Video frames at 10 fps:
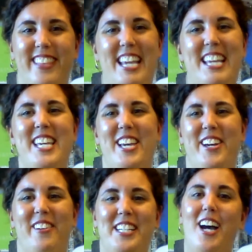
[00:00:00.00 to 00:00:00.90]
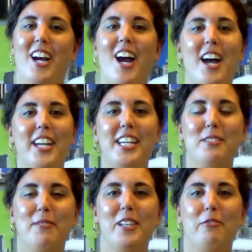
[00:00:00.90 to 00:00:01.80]
Thank you. And to our
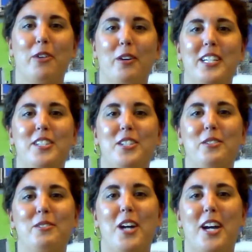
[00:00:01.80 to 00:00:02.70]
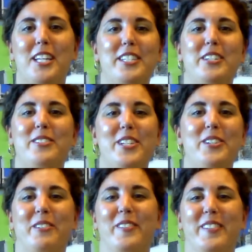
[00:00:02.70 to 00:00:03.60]
audience, we look forward to talking to you
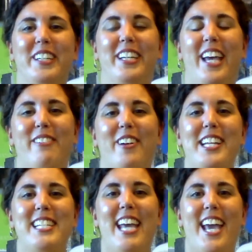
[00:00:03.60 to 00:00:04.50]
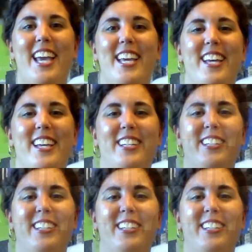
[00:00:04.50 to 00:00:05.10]
soon. Have a great day.